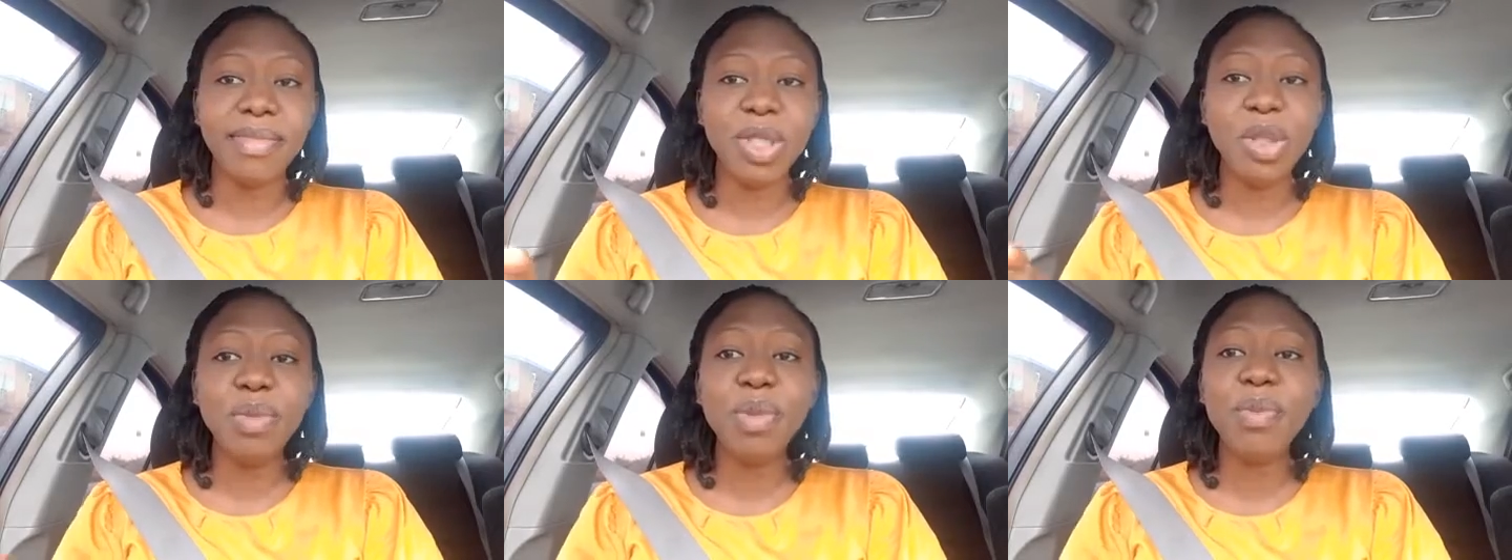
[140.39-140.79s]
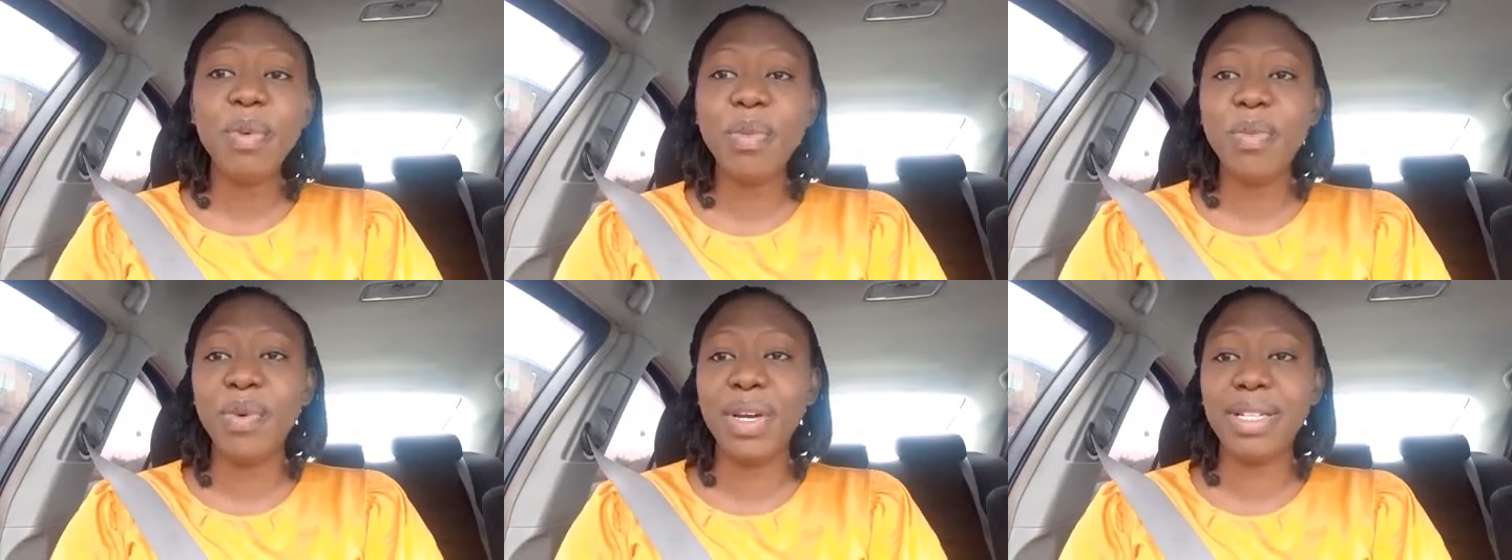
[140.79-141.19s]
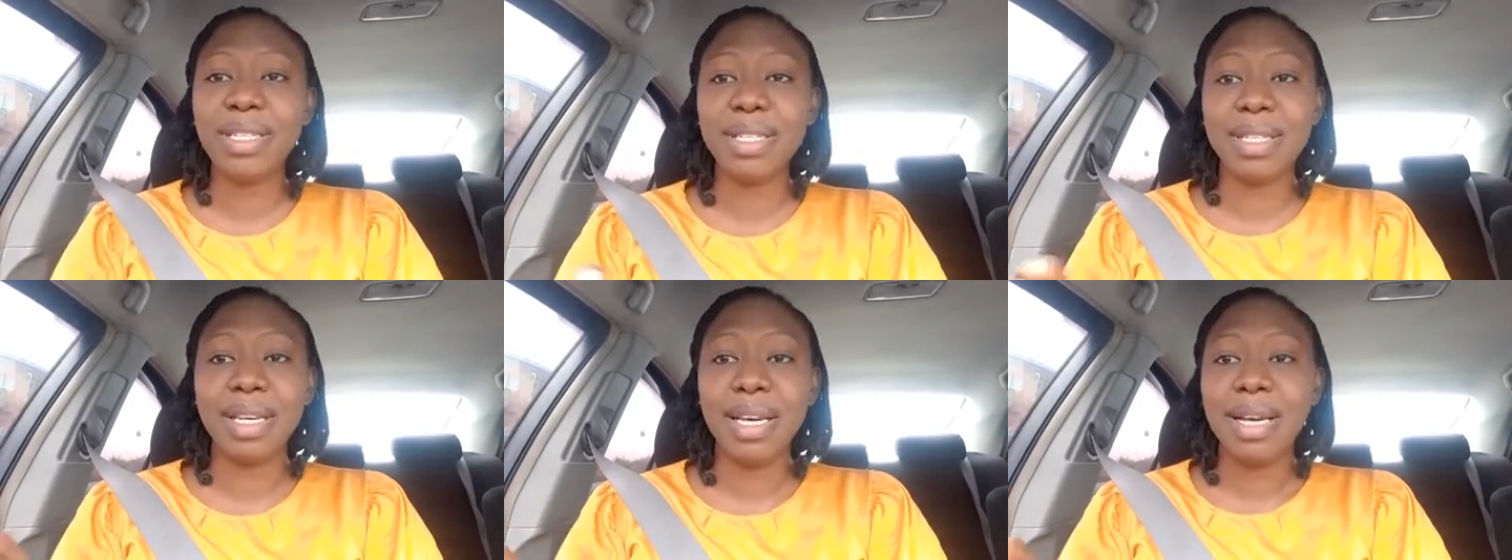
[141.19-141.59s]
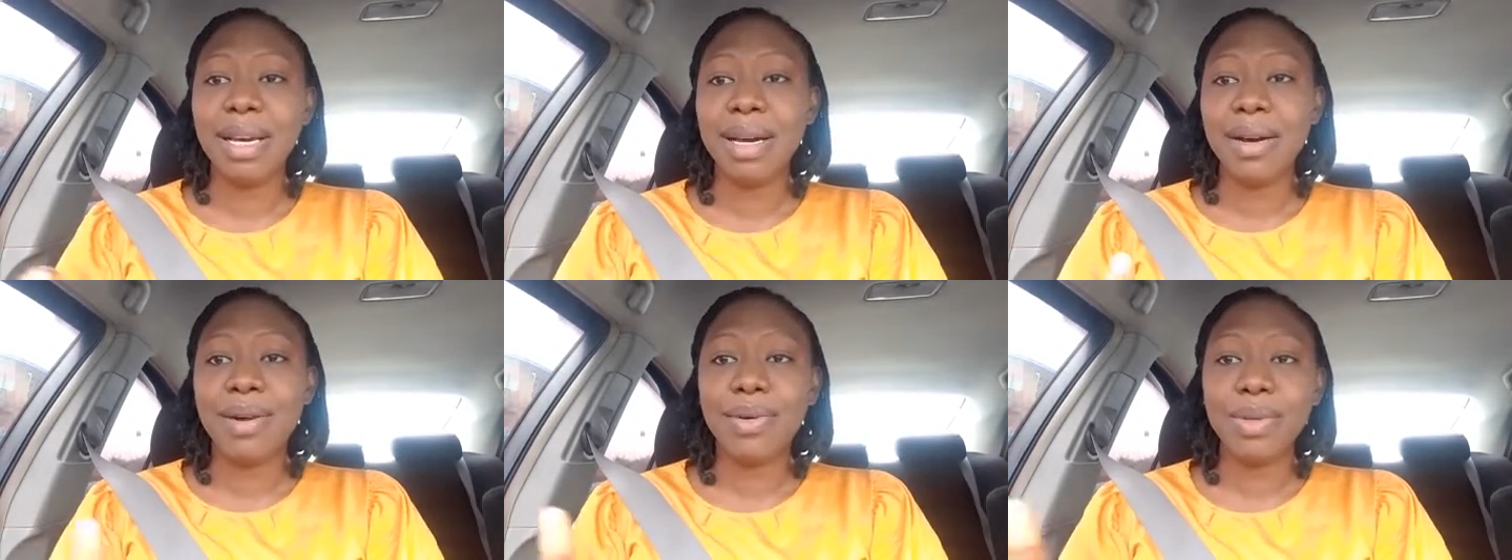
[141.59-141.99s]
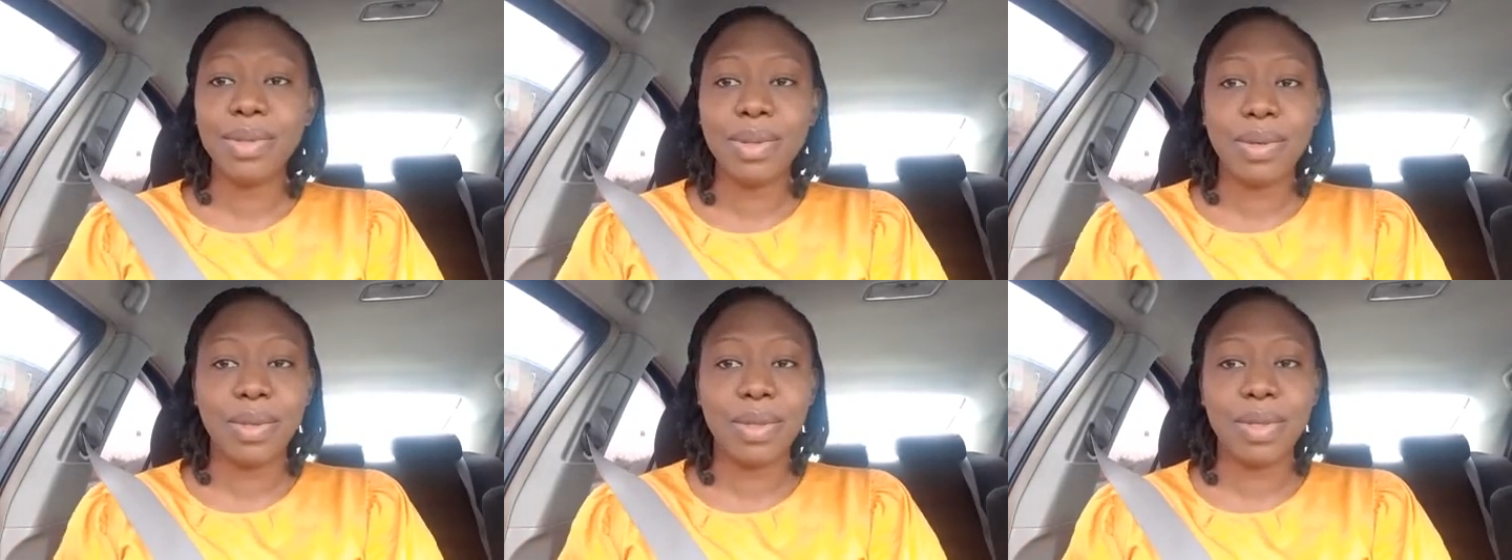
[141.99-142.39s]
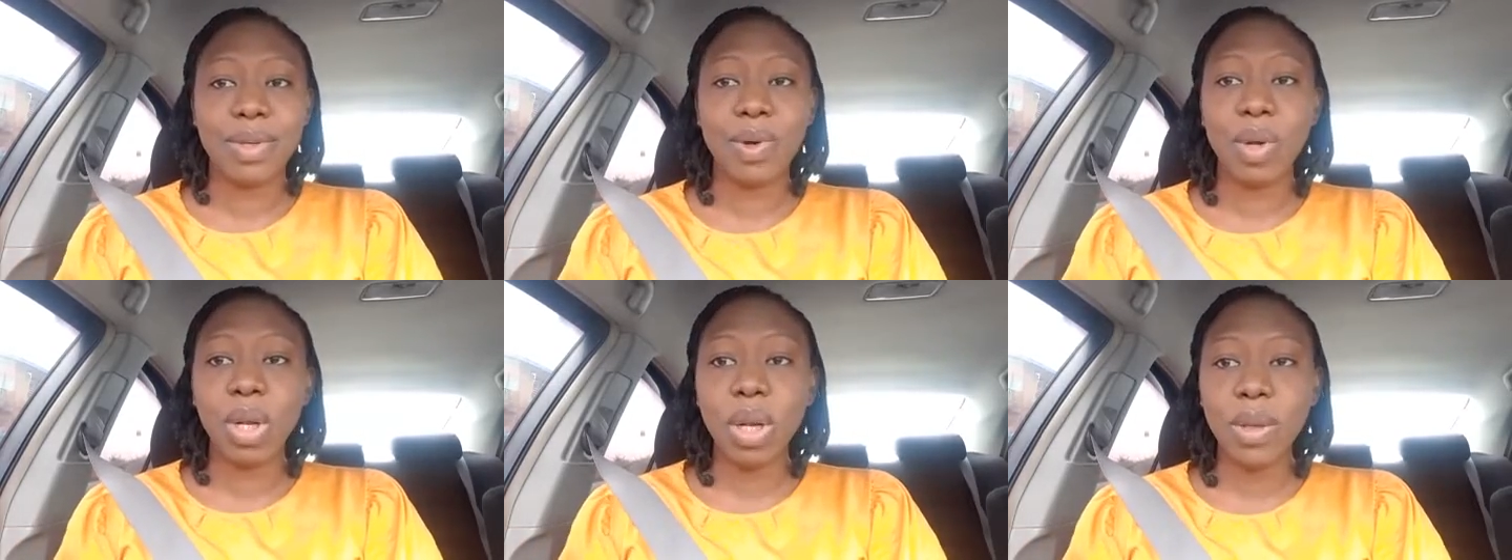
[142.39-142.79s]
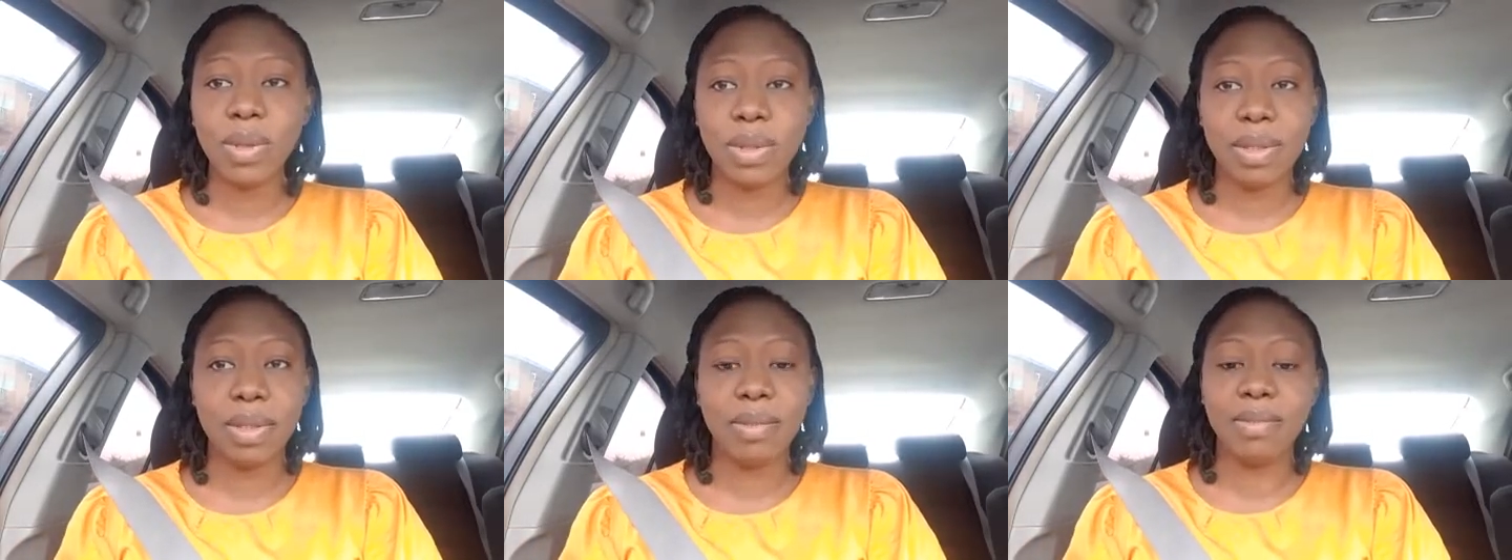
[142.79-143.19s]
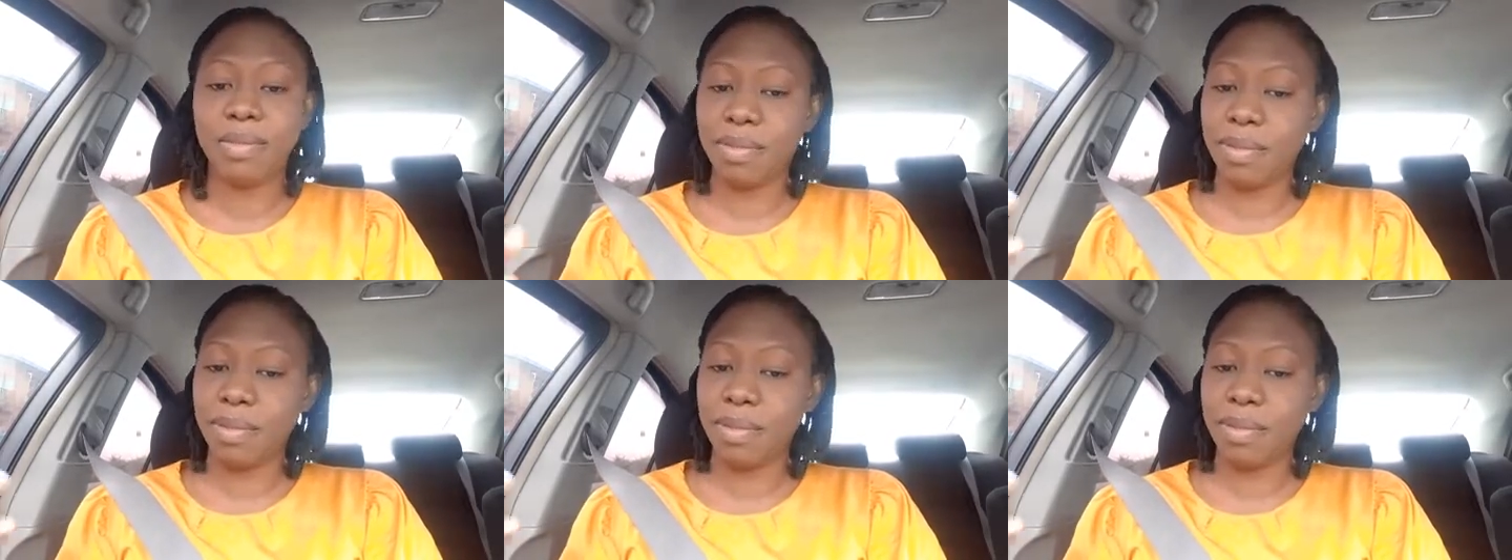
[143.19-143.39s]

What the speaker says: People print all sorts of clothes.